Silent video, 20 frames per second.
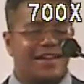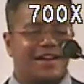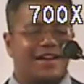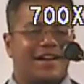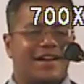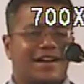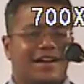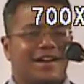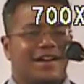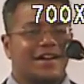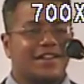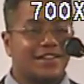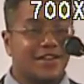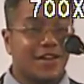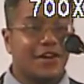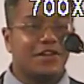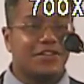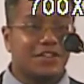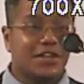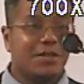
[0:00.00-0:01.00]
uh, a
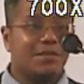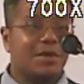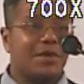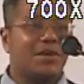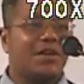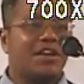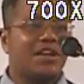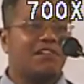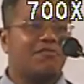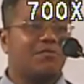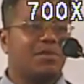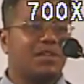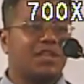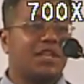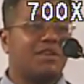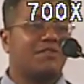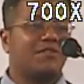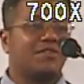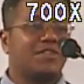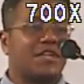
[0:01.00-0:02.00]
large community of
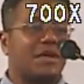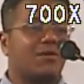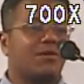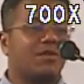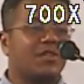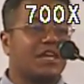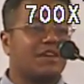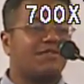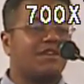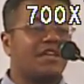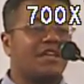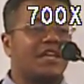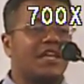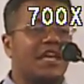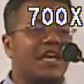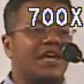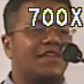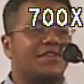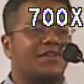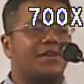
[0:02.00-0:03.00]
believers that were living
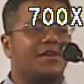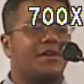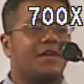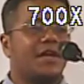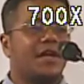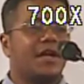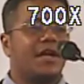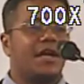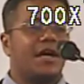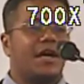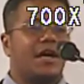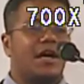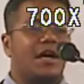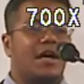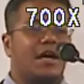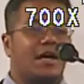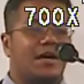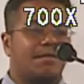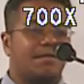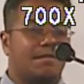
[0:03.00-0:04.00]
together,
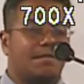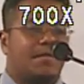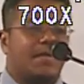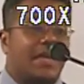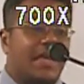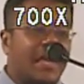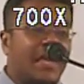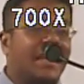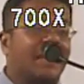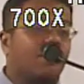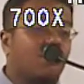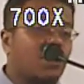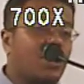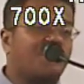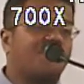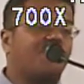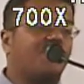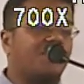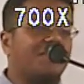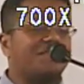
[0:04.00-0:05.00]
uh, getting
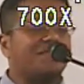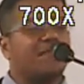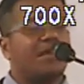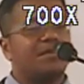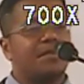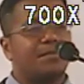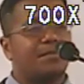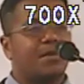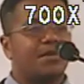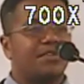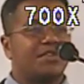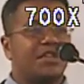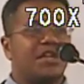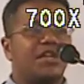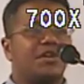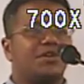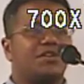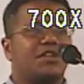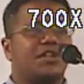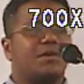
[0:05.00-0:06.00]
refuge from the
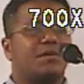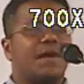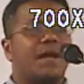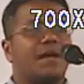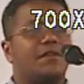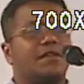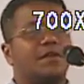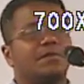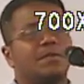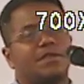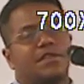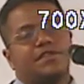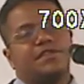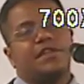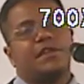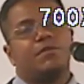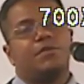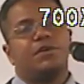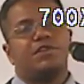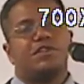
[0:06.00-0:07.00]
persecution around them. But the
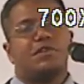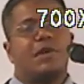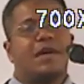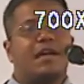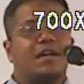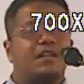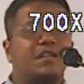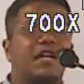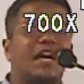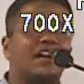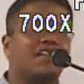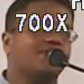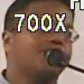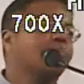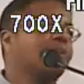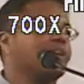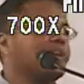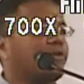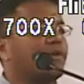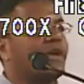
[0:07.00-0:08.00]
thing was, you had a lot of
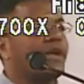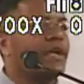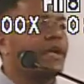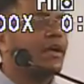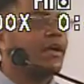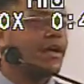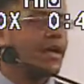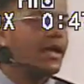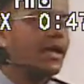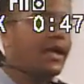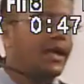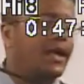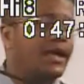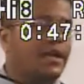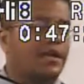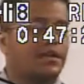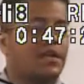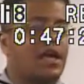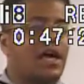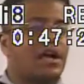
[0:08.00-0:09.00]
bickering
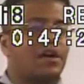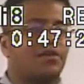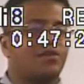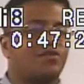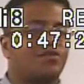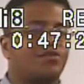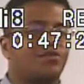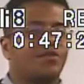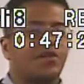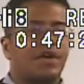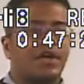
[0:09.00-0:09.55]
and a lot of